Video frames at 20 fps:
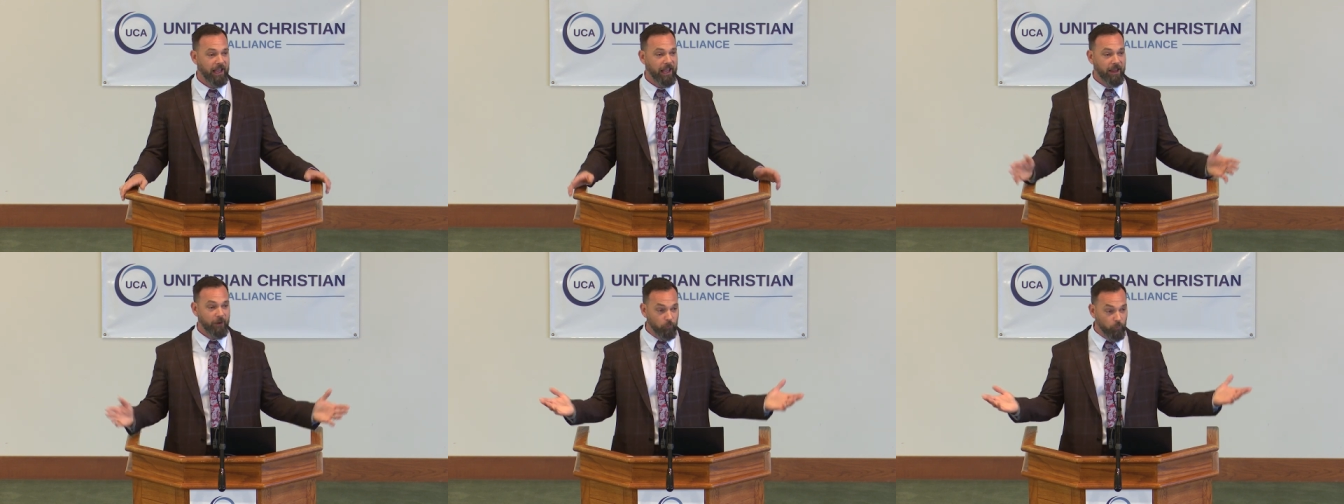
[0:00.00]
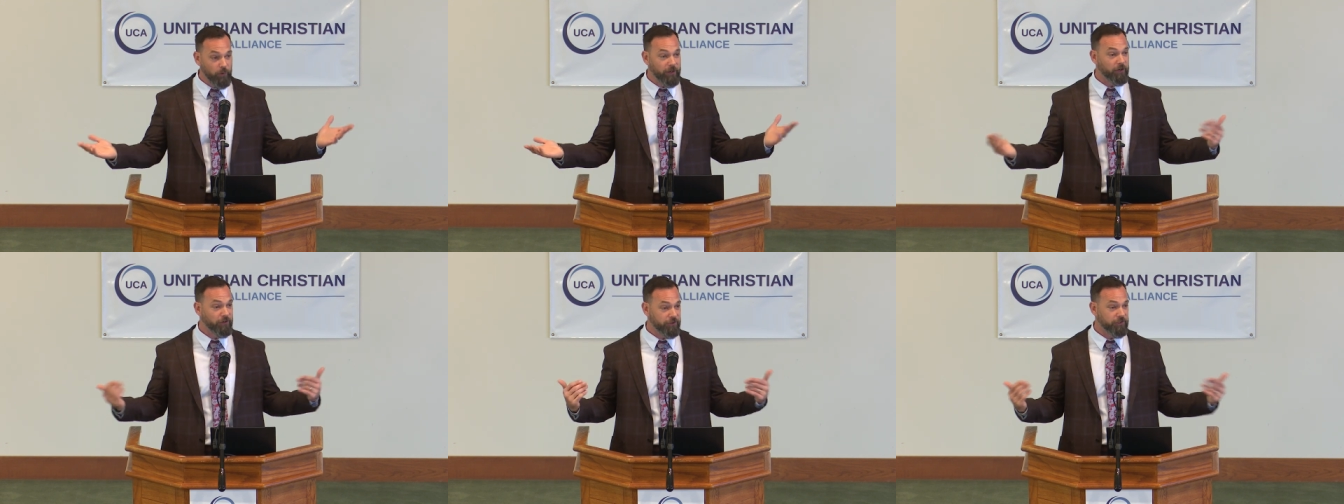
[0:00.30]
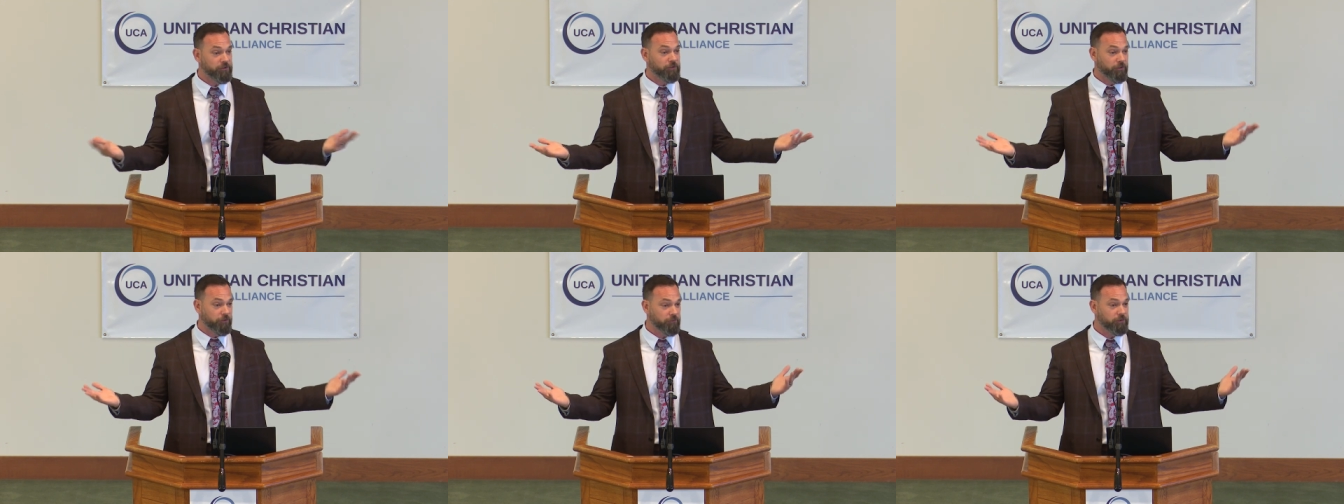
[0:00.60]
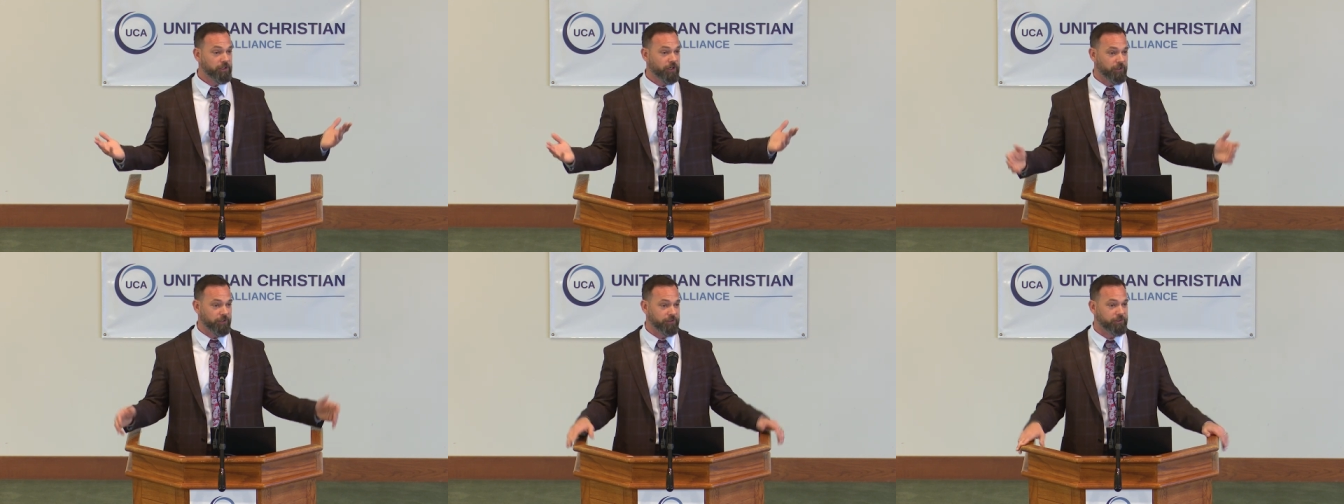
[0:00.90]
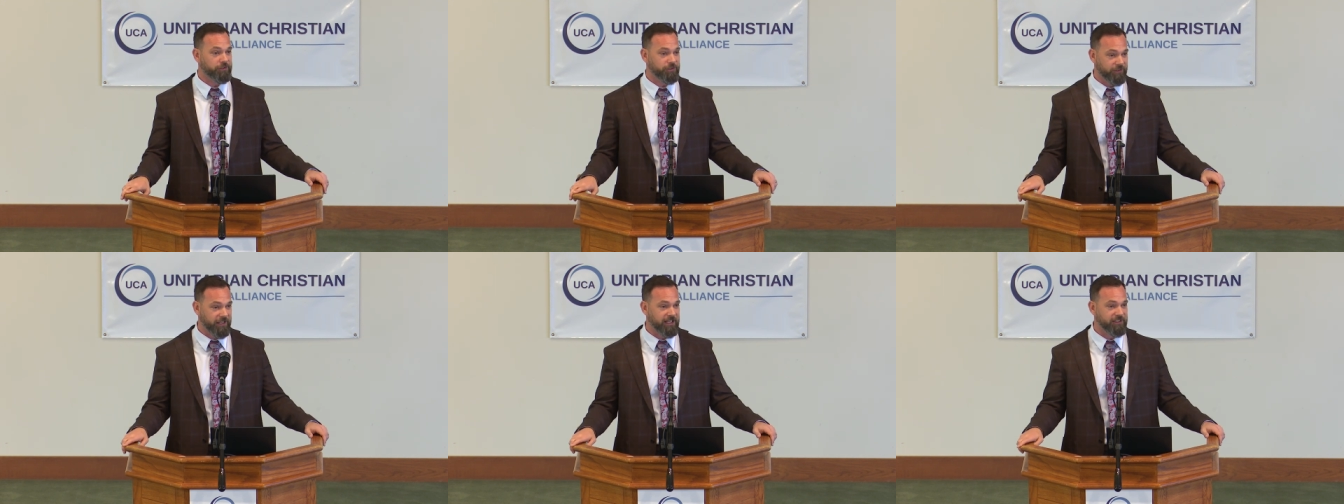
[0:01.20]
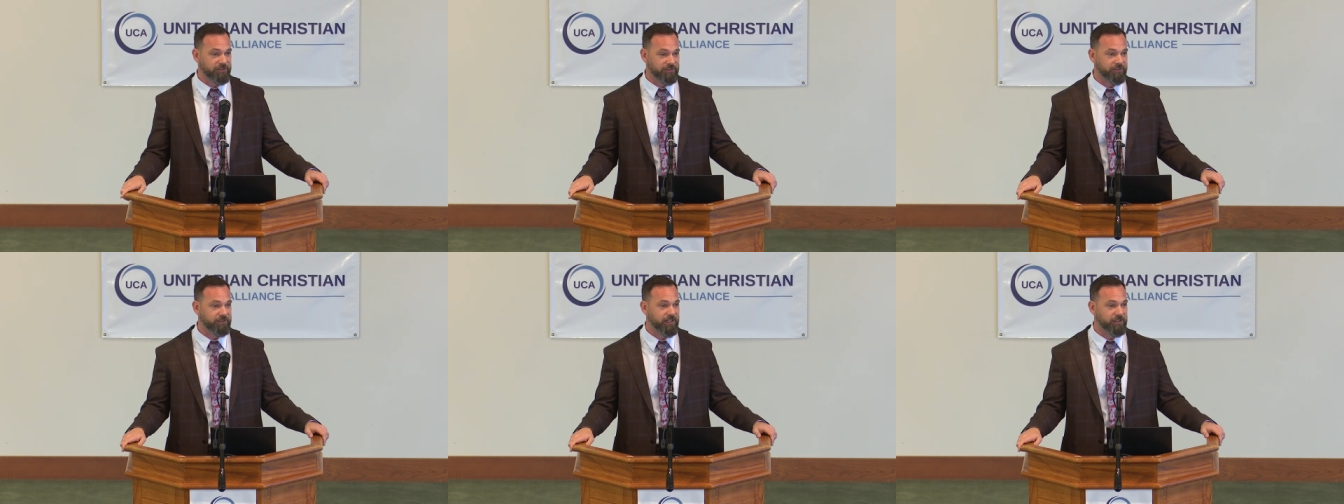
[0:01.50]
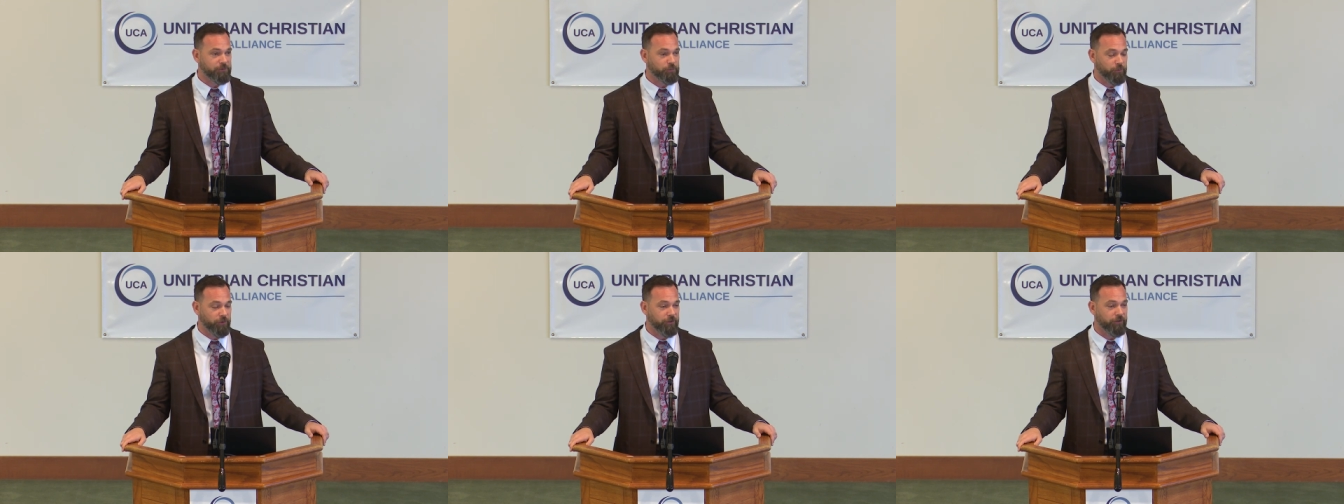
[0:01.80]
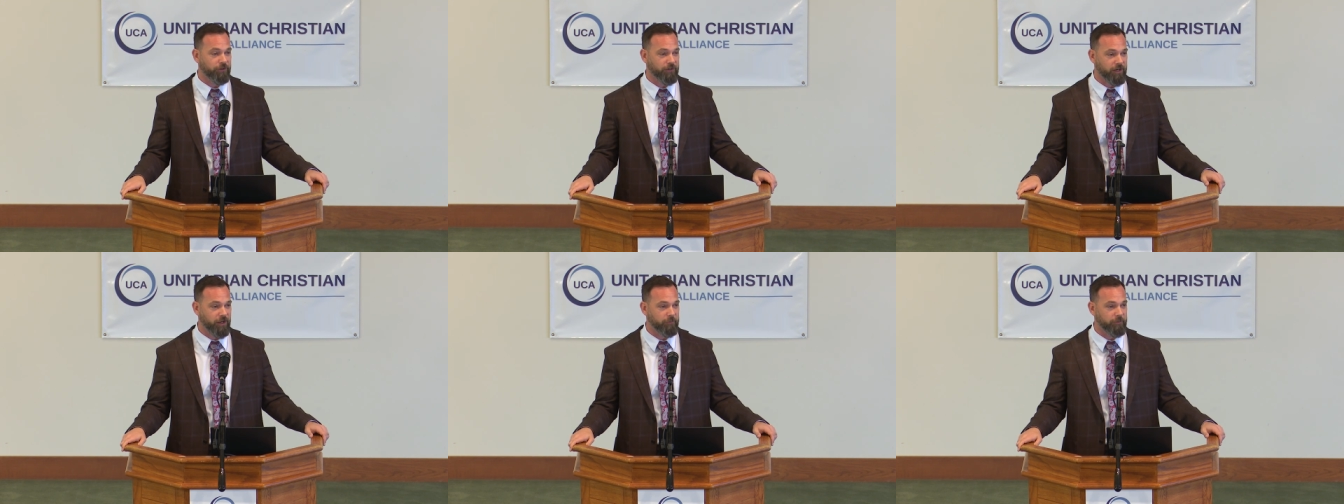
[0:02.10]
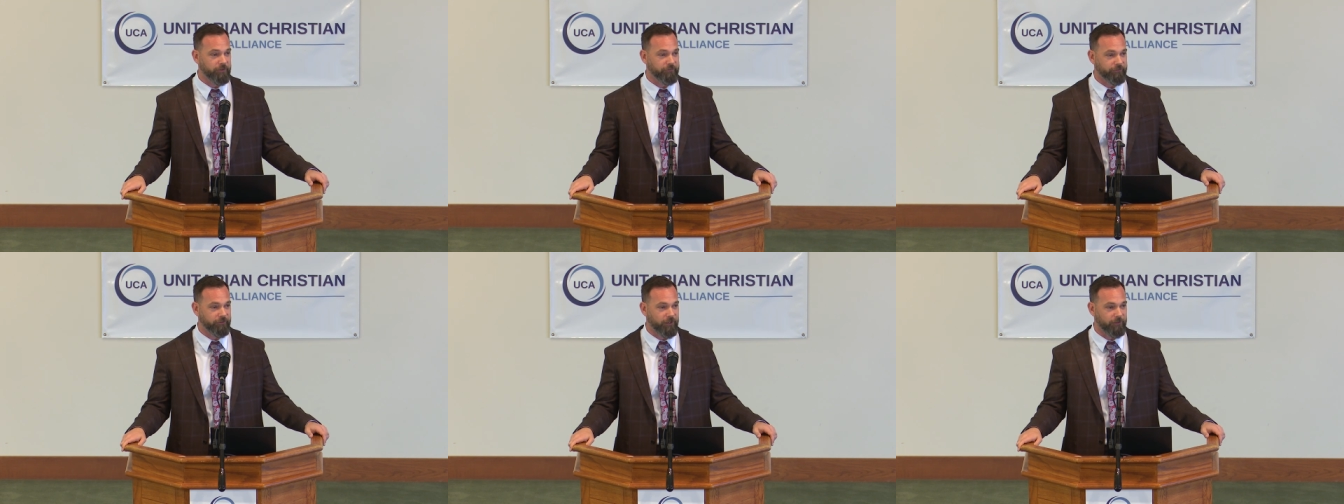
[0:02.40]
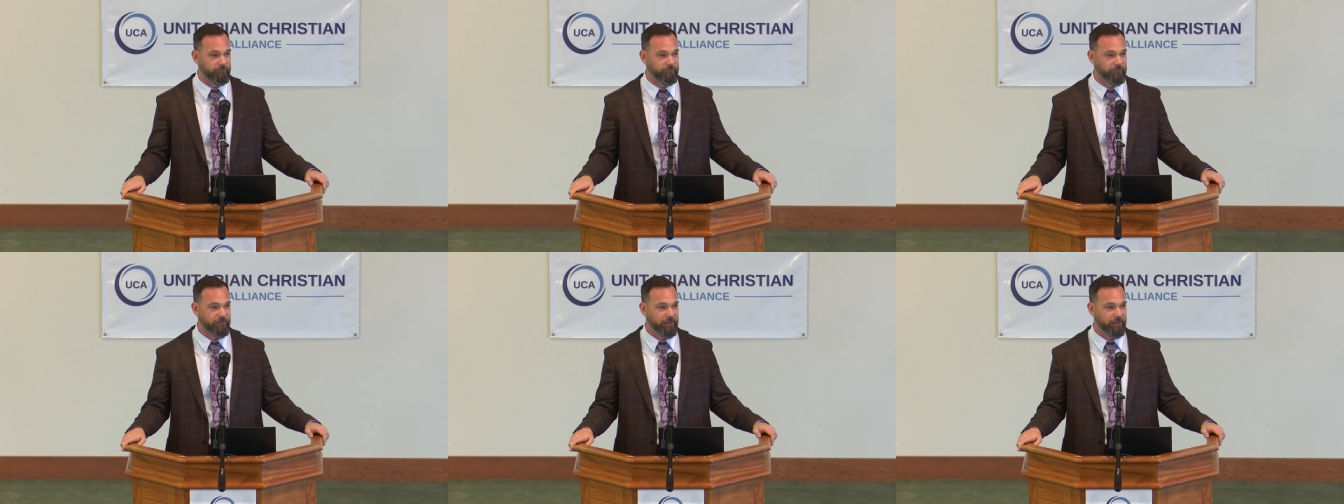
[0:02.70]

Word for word: And we're the true church. That's, that's where they're coming from.